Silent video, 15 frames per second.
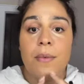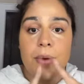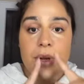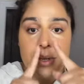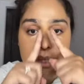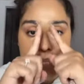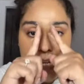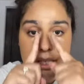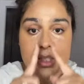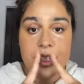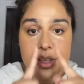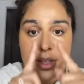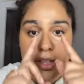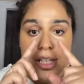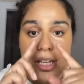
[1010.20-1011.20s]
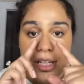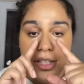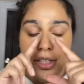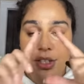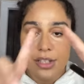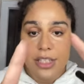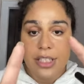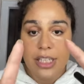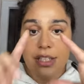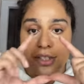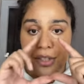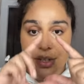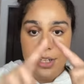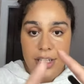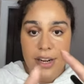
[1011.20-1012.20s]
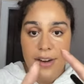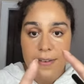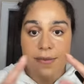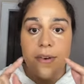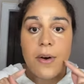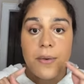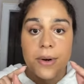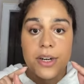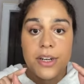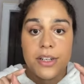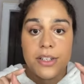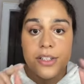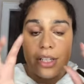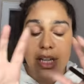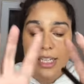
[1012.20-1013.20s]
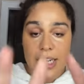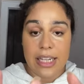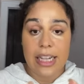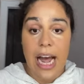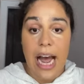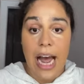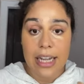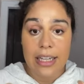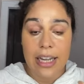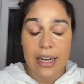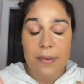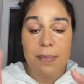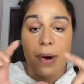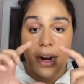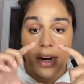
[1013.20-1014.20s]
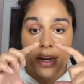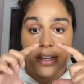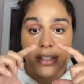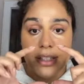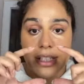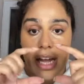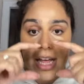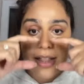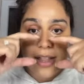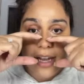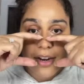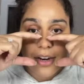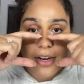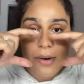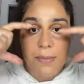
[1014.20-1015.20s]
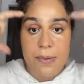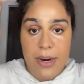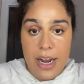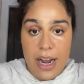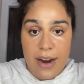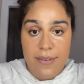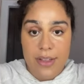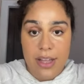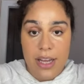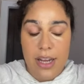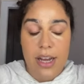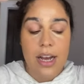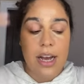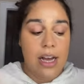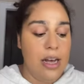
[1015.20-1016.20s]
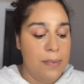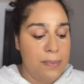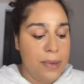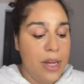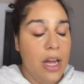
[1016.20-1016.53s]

when you center this, you're centering it forward. So that's like the highlighted parts, and then you're going to bring everything up.